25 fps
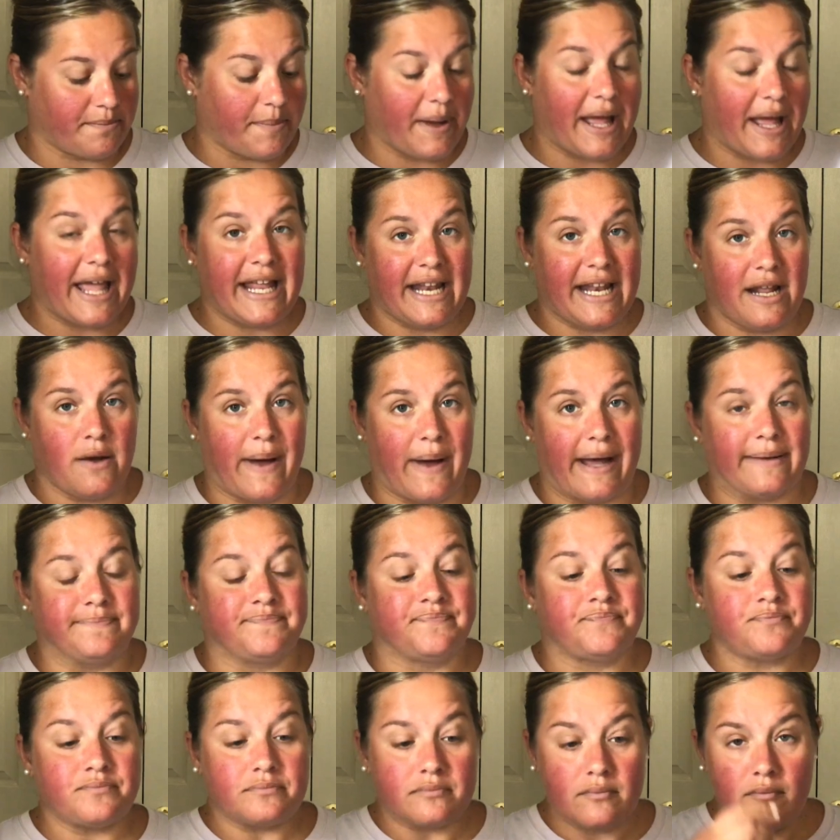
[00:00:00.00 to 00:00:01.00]
But anyway,
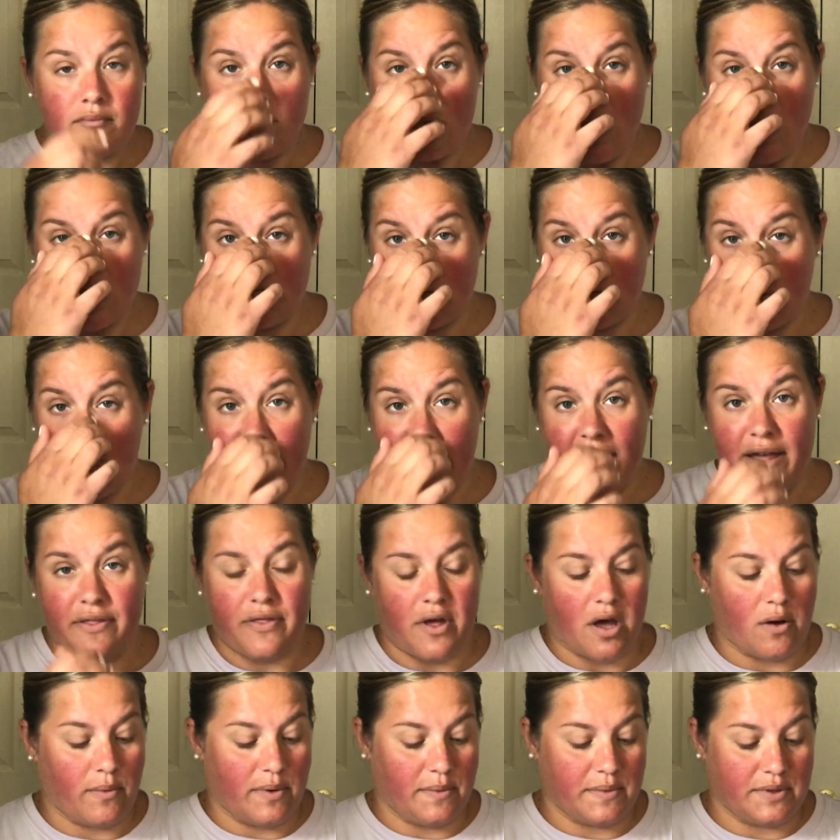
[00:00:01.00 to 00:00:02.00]
so what I
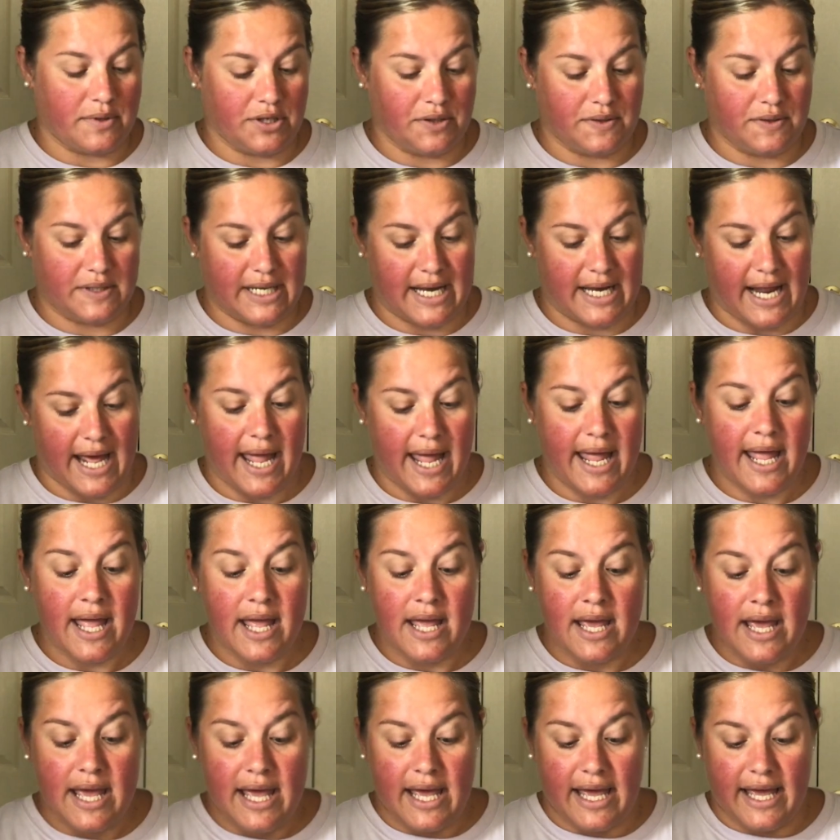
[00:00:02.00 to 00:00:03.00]
thought we would do today
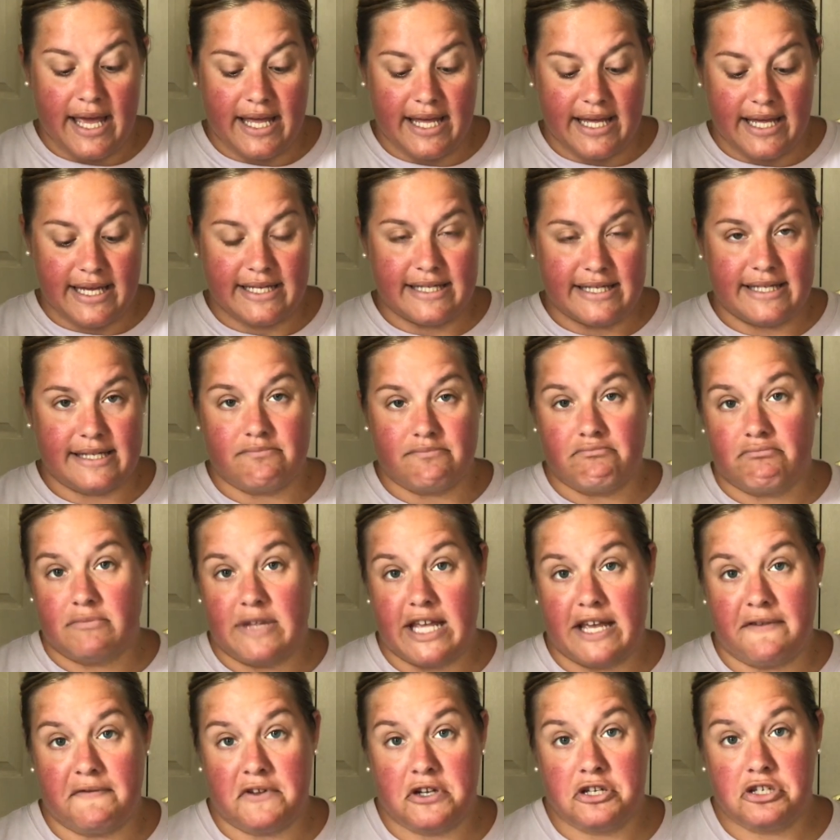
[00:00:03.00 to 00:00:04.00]
is
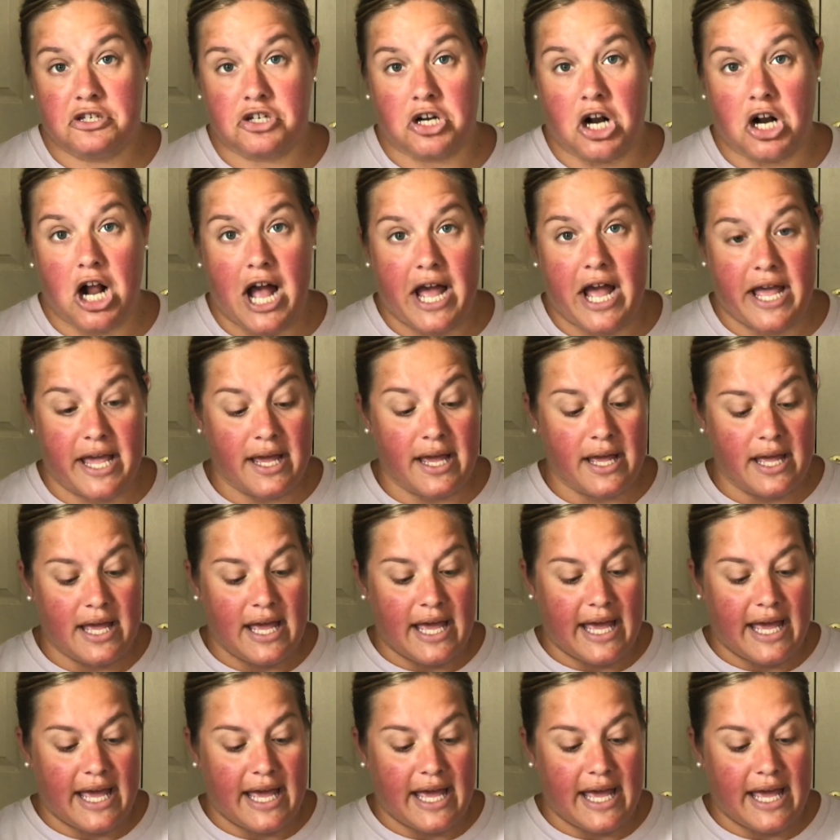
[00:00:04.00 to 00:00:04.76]
give it a try.